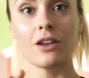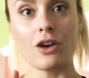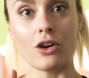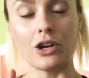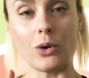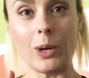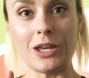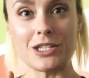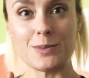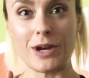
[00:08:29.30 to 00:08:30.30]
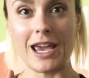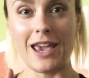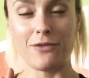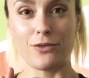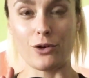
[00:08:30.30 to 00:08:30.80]
Coconut oil
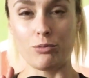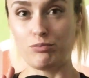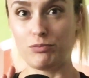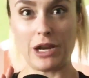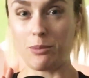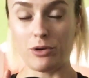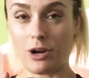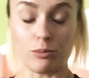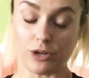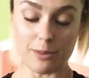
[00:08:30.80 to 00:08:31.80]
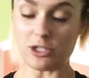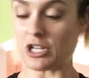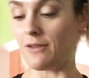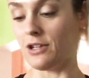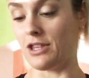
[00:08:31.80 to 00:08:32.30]
spray that I put on pretty much
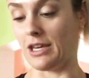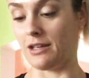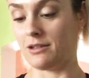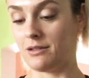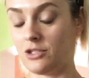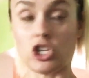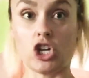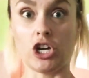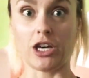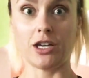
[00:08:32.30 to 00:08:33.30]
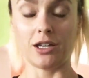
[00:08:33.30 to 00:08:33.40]
everything to cook.